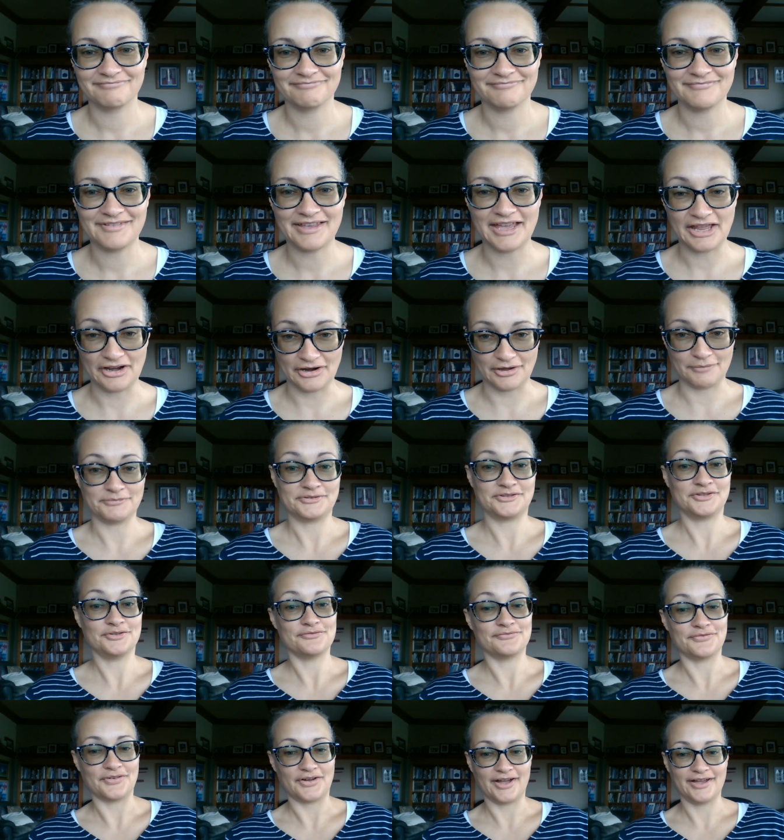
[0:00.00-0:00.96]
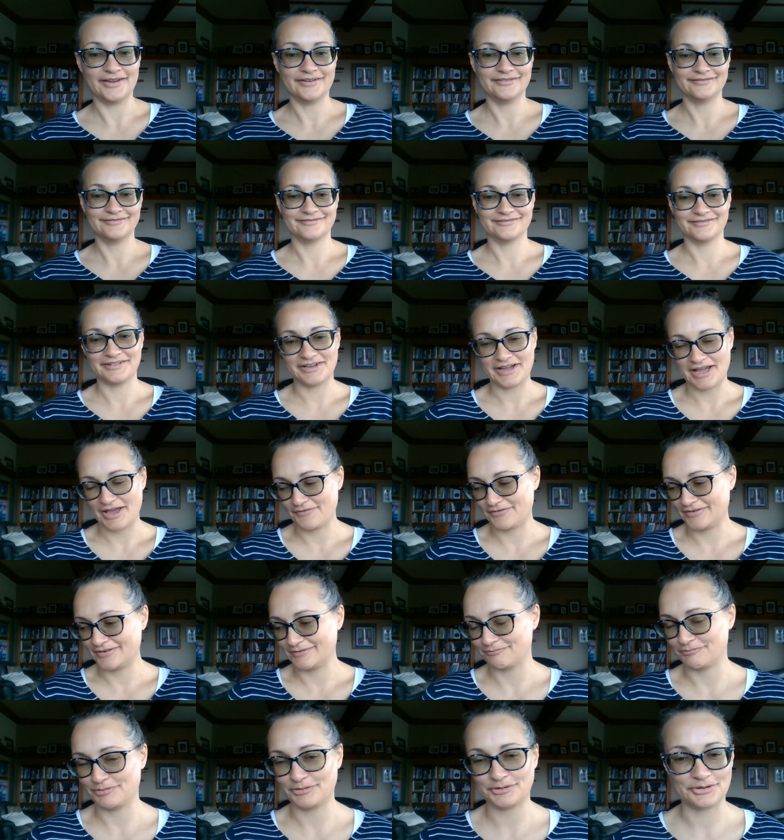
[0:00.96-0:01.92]
and I'm still fine. I
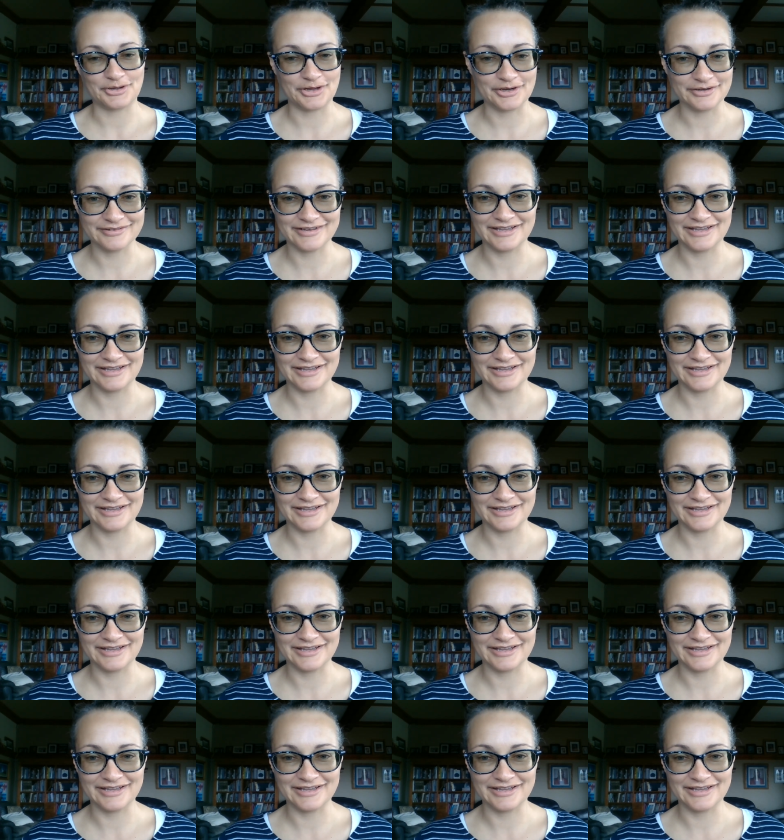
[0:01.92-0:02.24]
haven't put on